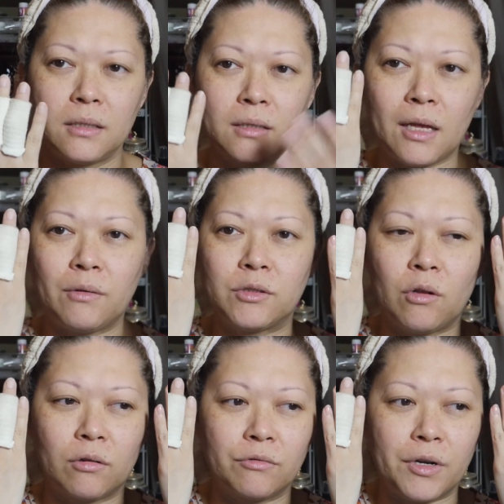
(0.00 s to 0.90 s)
Now it's
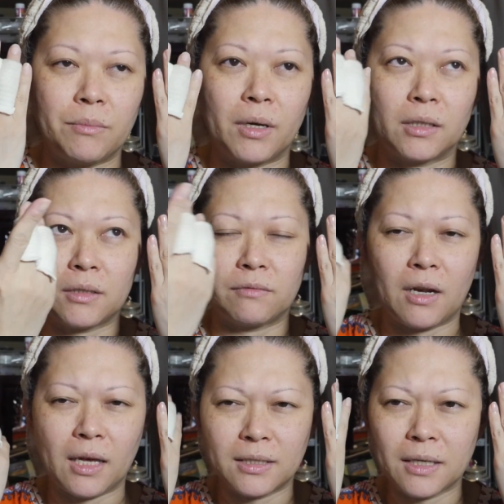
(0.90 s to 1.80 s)
look green because of the
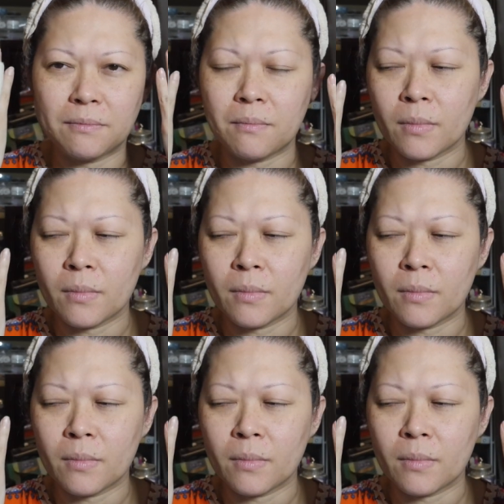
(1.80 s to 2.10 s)
lighting.